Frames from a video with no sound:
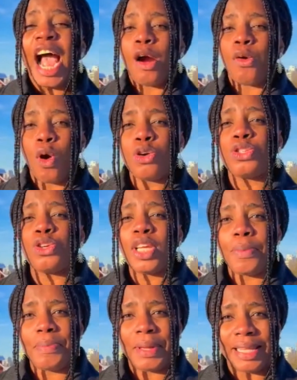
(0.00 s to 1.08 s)
I will also
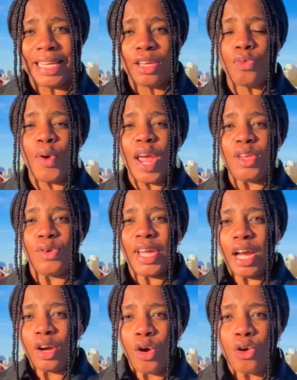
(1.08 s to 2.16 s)
keep a link where you
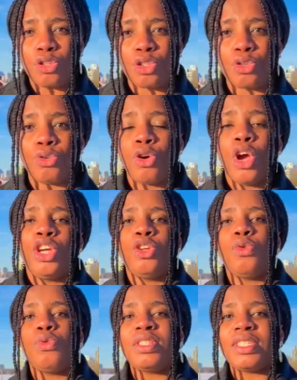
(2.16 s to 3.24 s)
can go through,
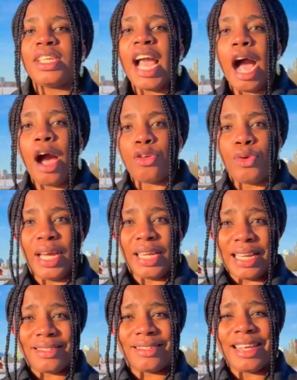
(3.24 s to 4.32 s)
you will see how you
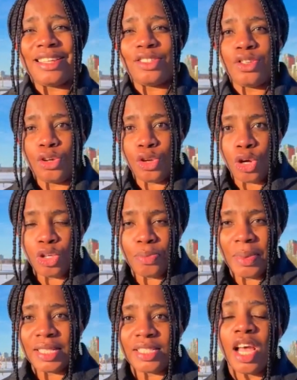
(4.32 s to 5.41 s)
can access your
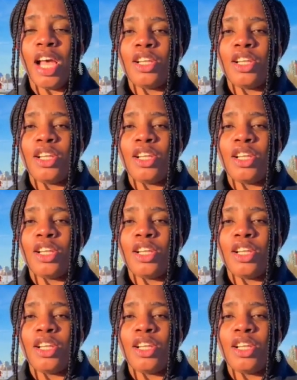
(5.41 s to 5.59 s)
document.